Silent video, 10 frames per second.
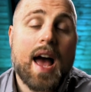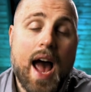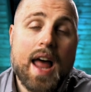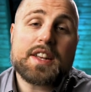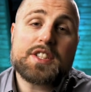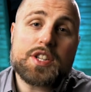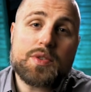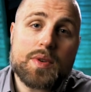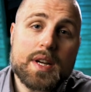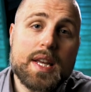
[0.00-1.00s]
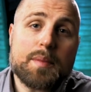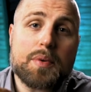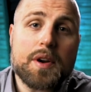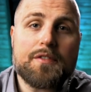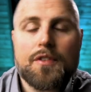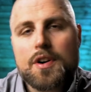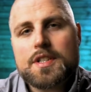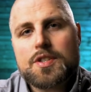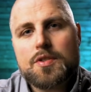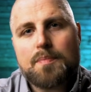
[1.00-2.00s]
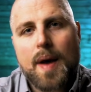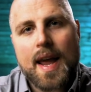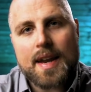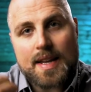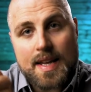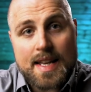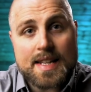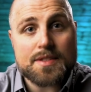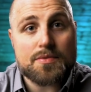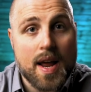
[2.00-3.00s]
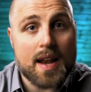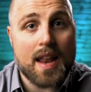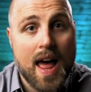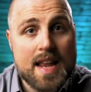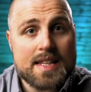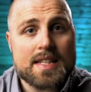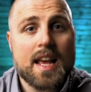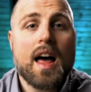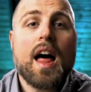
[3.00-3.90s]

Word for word: and G U E prefers to paint its red lines